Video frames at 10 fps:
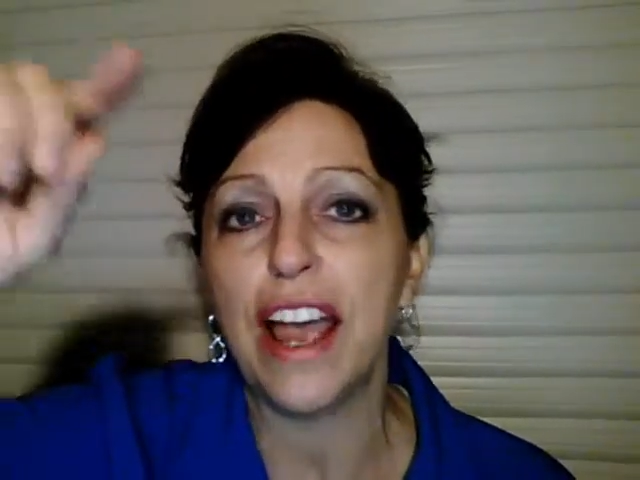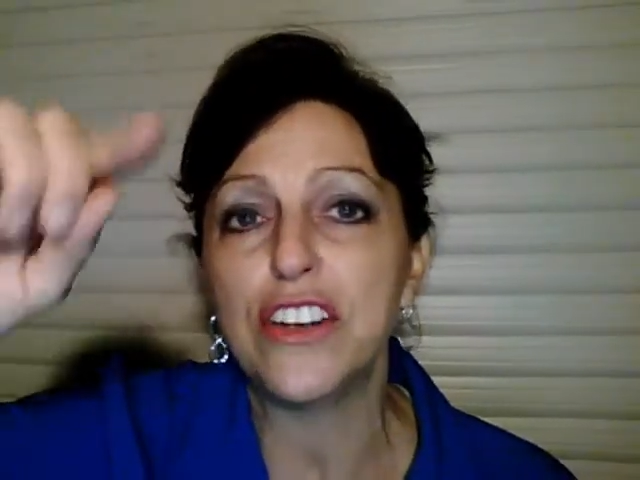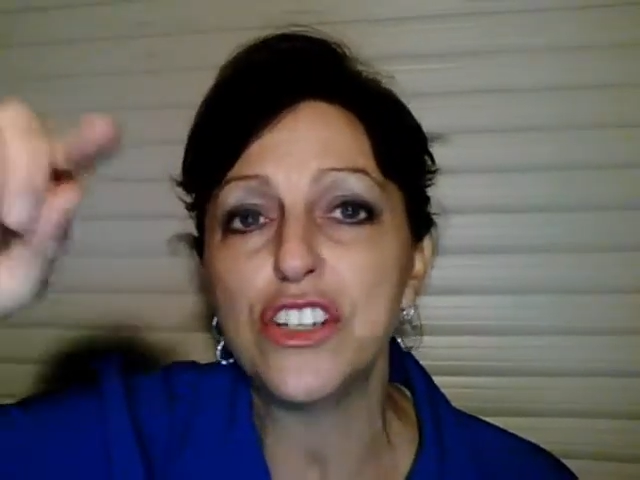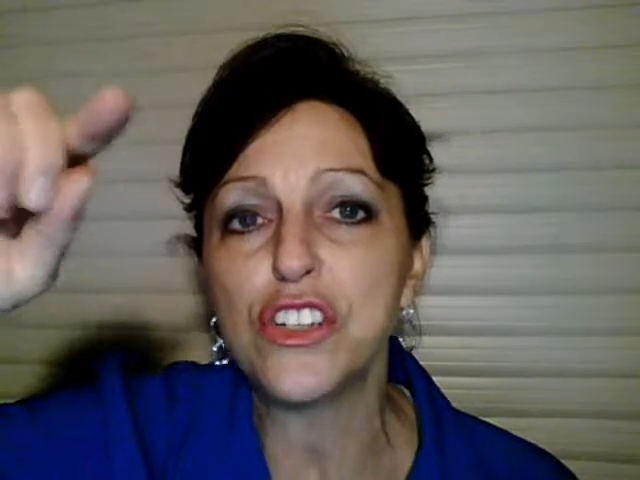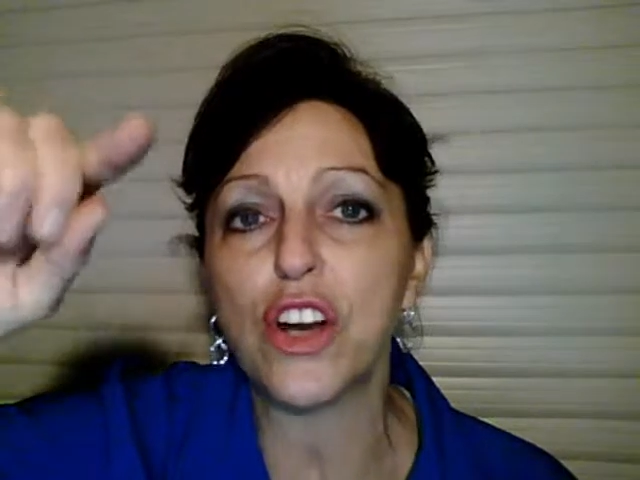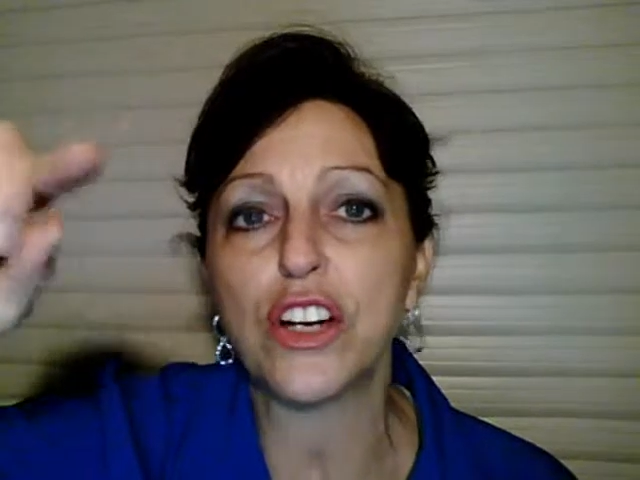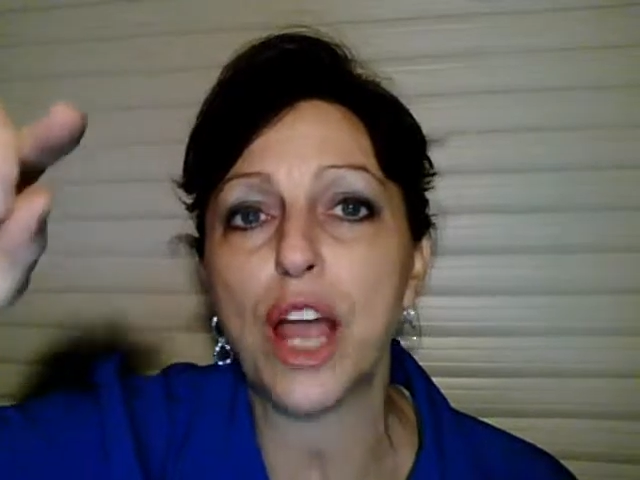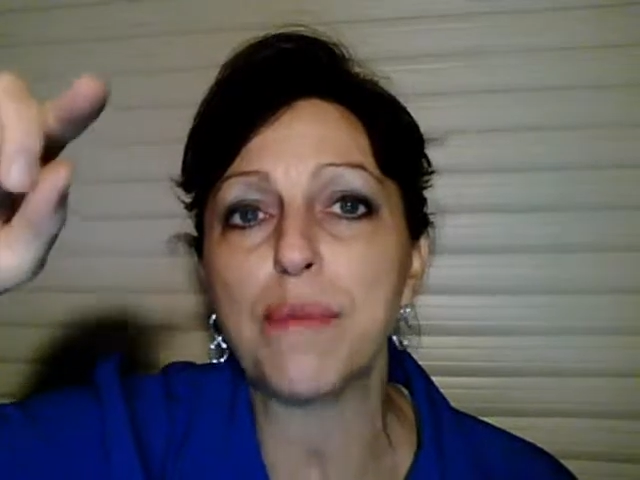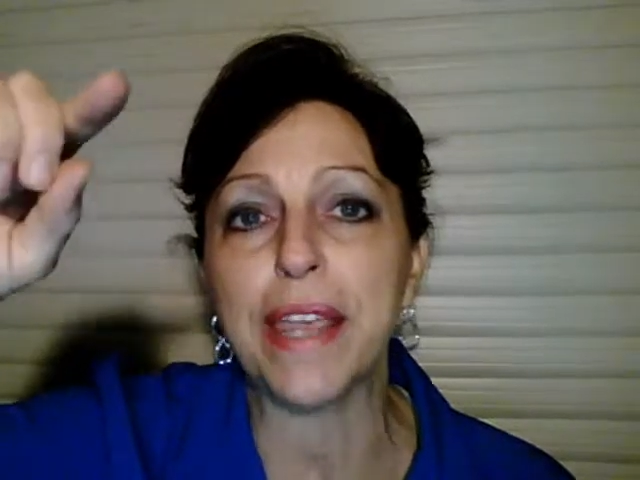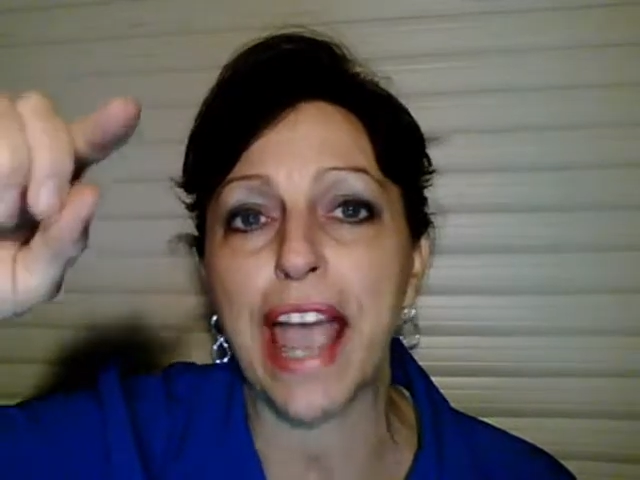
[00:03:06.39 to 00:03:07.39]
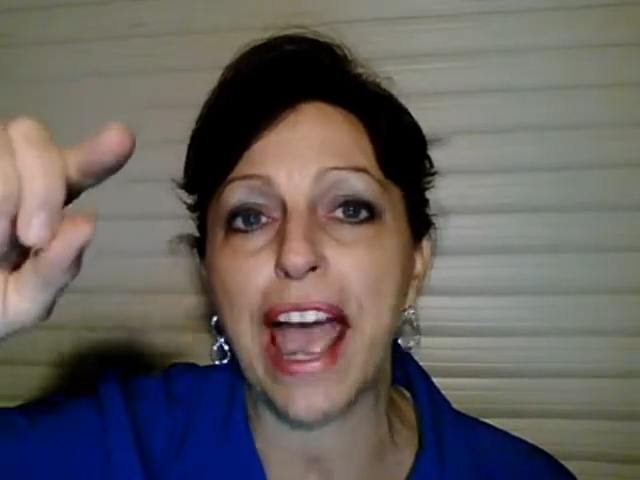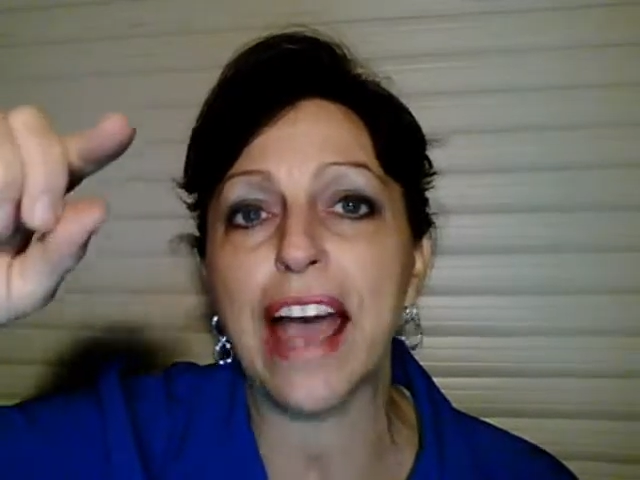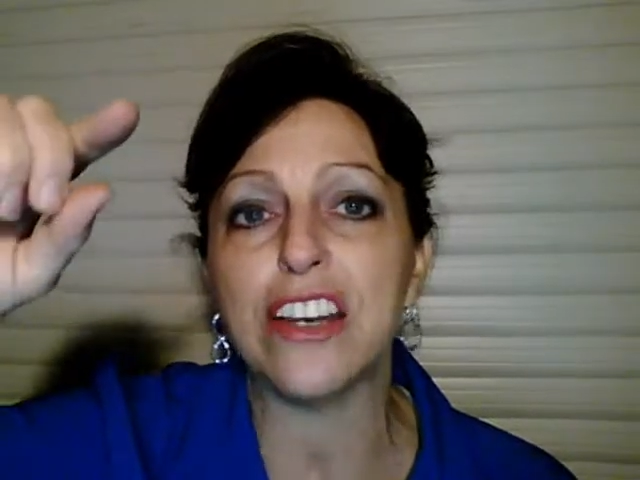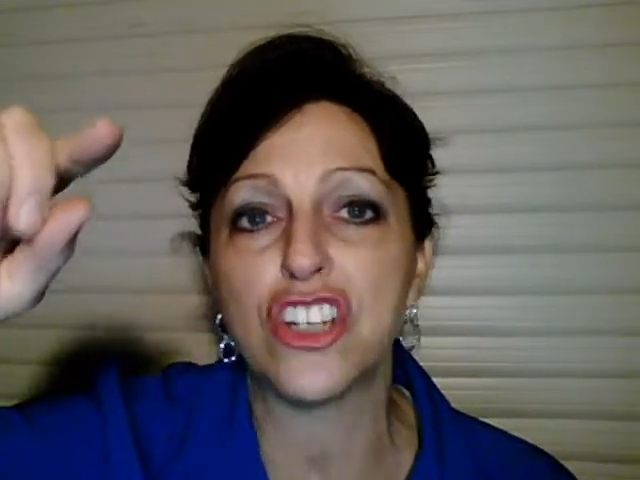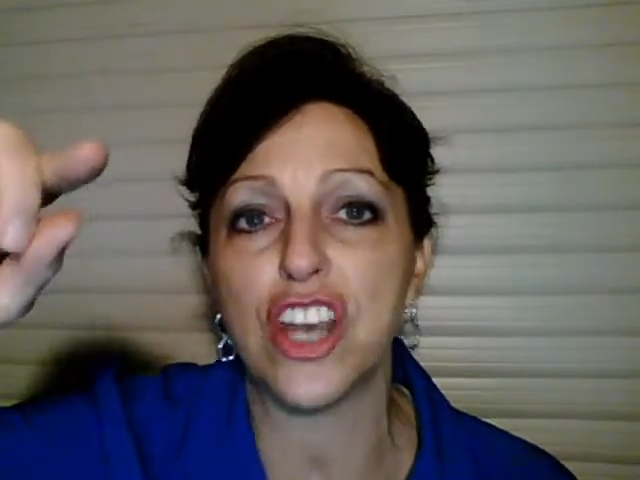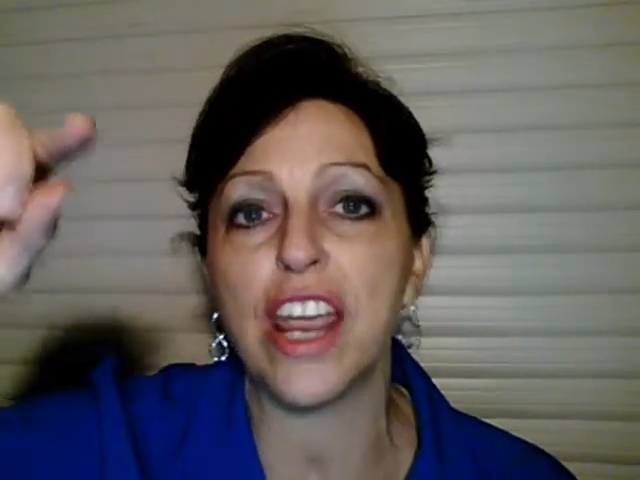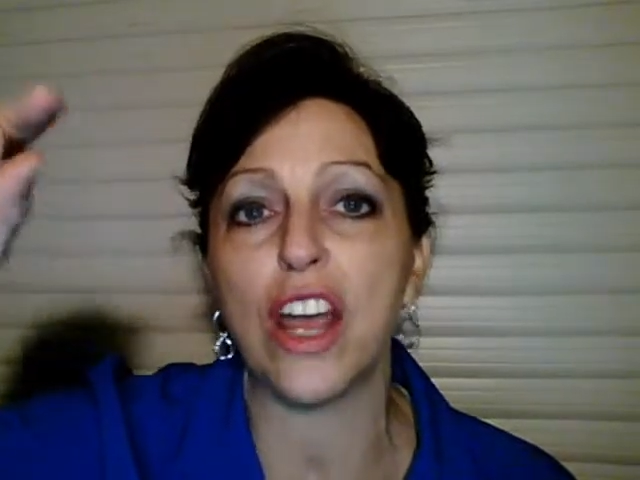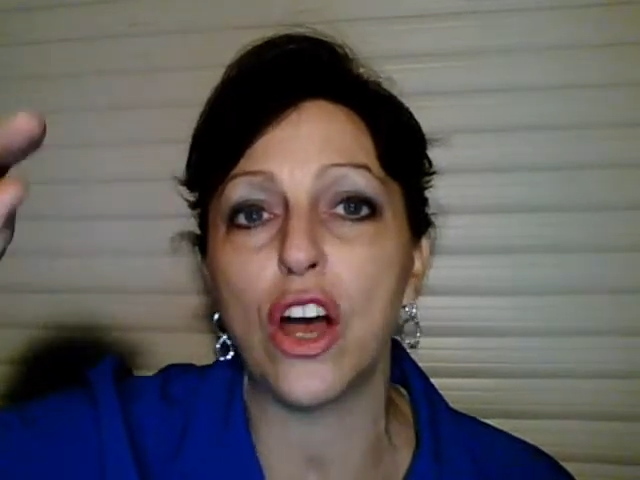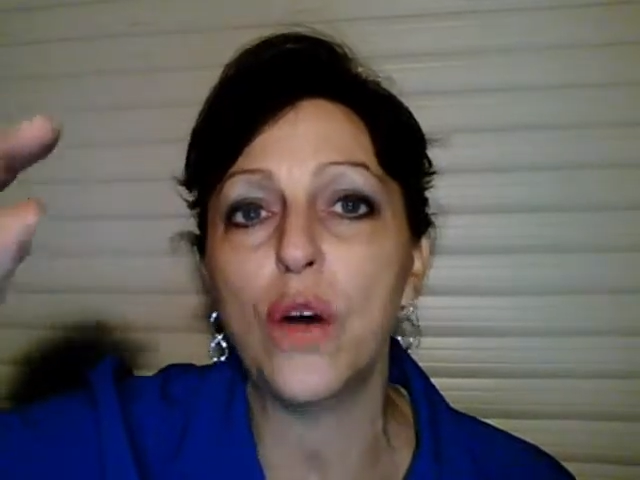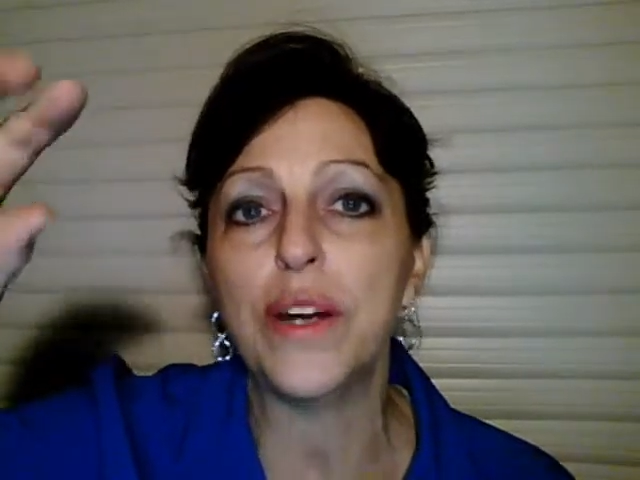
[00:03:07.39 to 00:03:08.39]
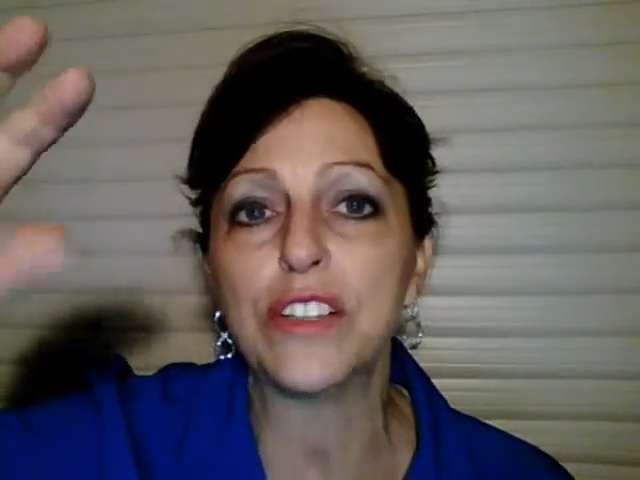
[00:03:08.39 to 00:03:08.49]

as you start typing @JO,